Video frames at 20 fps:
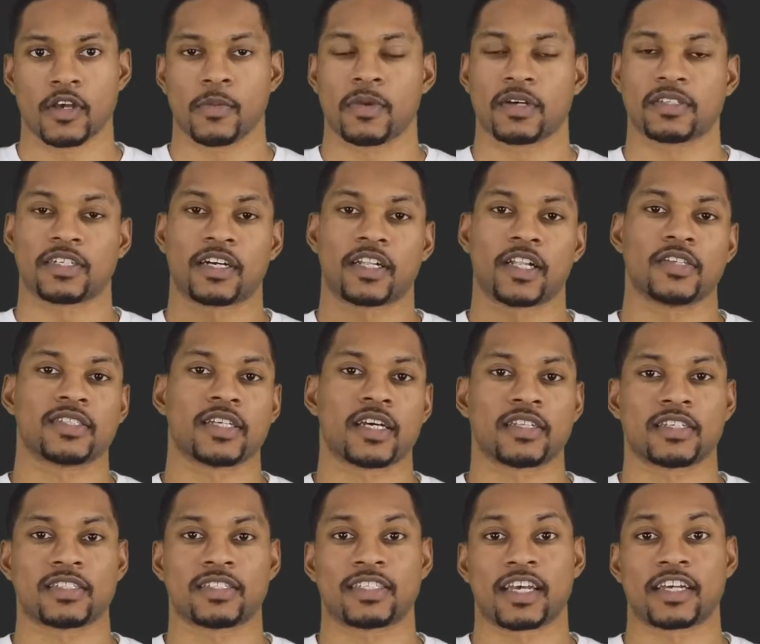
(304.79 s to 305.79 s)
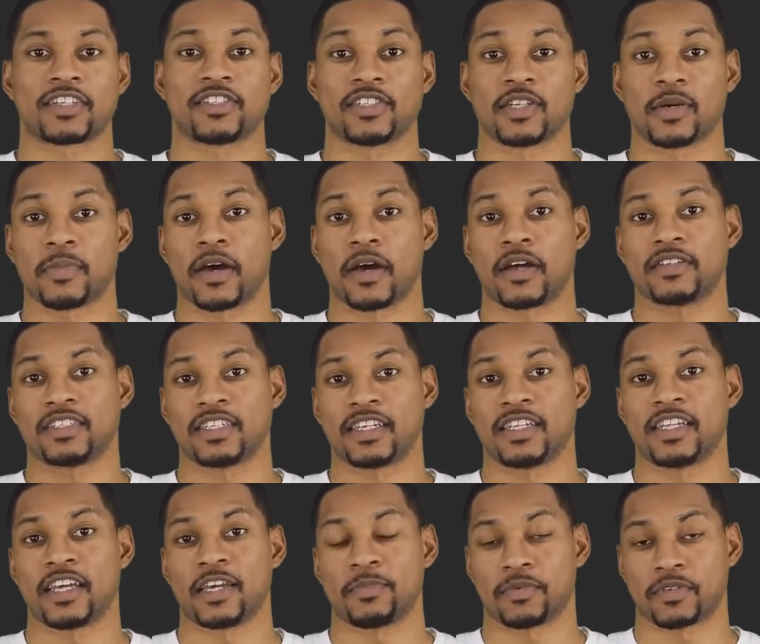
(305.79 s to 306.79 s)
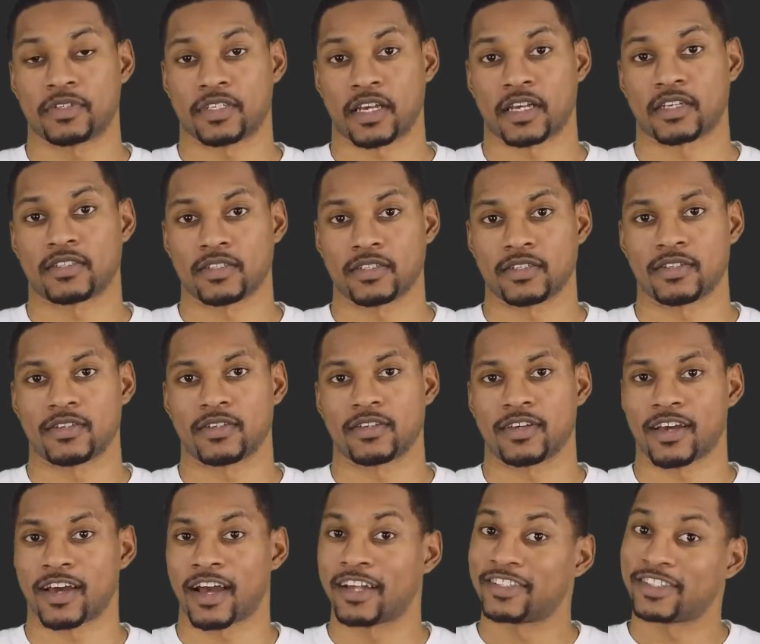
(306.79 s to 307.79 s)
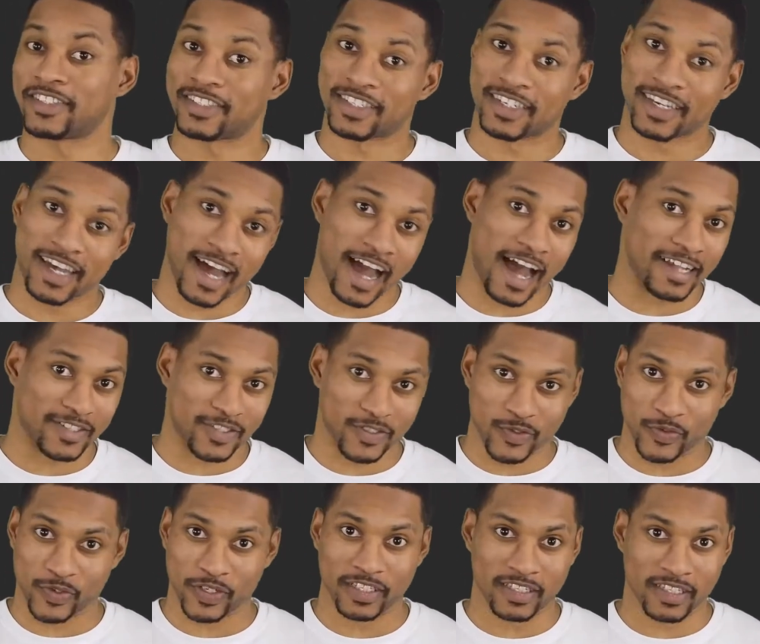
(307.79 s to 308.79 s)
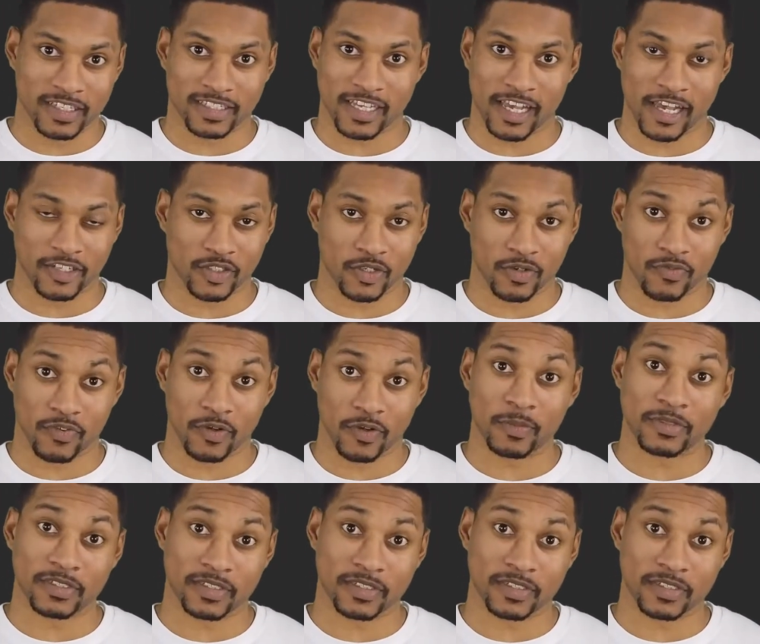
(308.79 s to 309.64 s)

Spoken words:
But to close out this section about DNA protection, I just got to read this excerpt from the